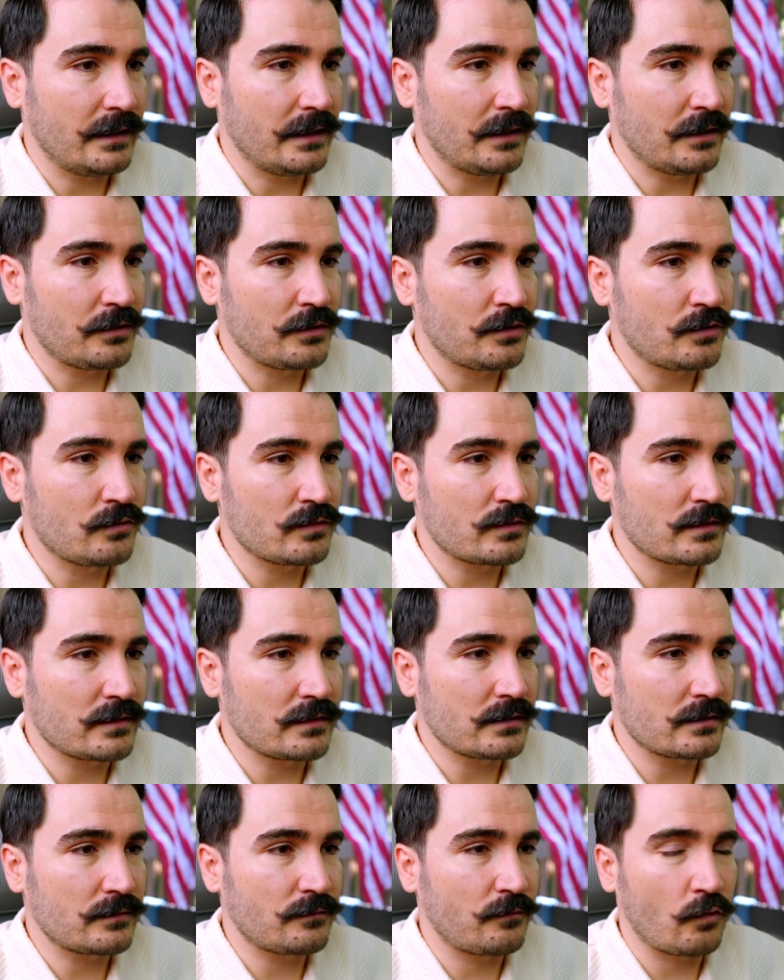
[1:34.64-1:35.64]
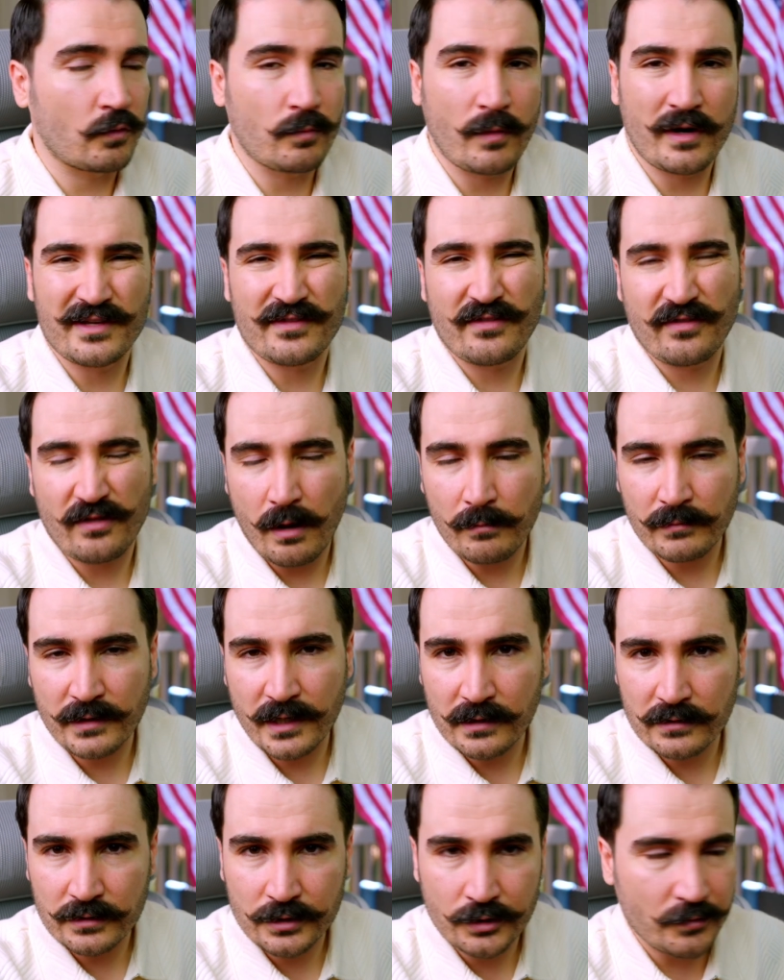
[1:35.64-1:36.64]
use it for my
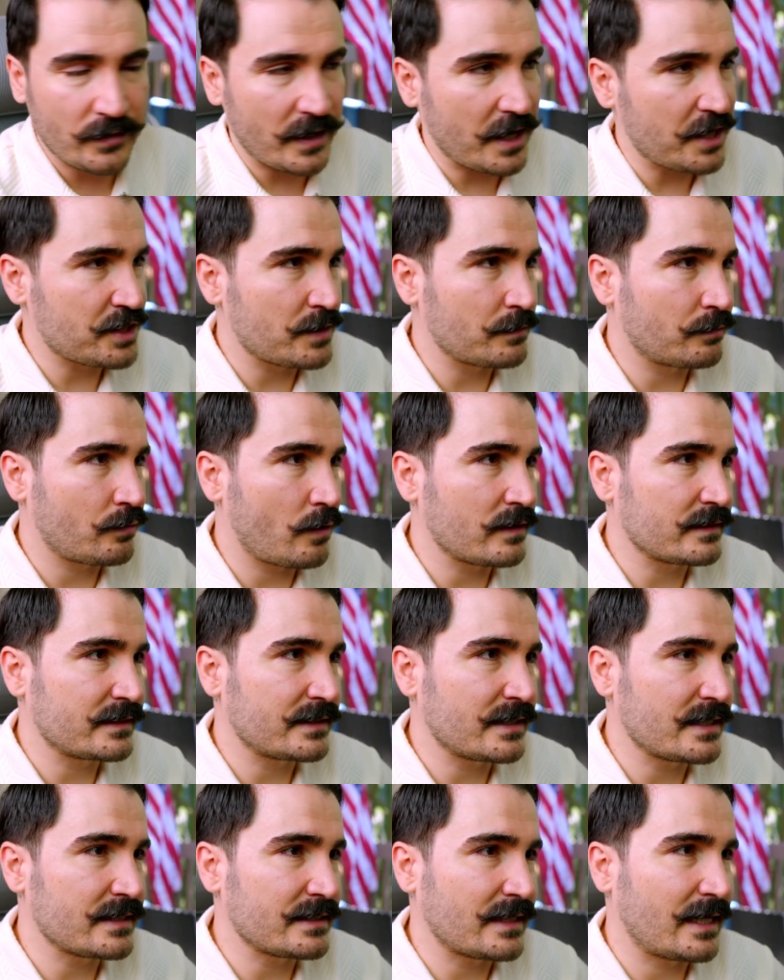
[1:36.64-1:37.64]
thumbnail creation process,